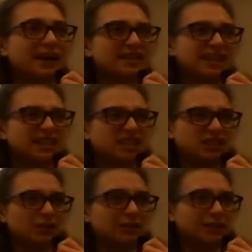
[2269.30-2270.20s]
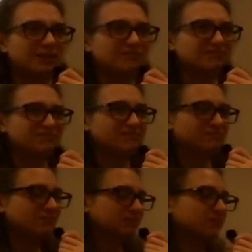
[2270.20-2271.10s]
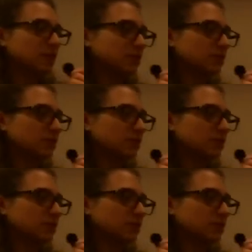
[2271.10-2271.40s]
is like dissolving, so to